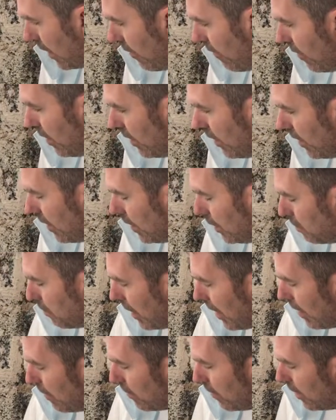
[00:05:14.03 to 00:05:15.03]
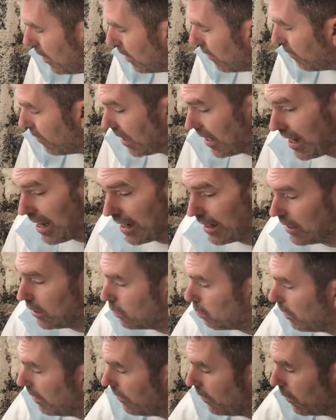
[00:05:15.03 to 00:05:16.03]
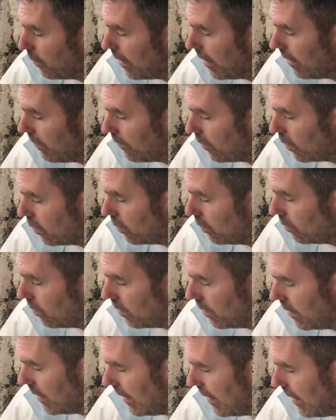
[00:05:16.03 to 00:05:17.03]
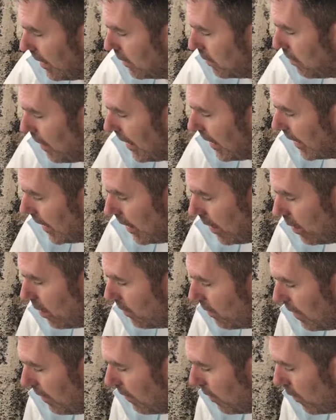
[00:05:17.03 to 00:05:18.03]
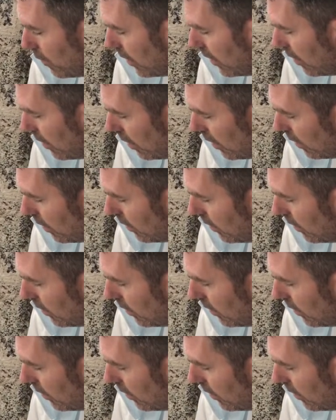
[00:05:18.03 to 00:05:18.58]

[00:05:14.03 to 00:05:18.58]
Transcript: rid of this pipe work regardless whether we have to connect back in or whether we don't.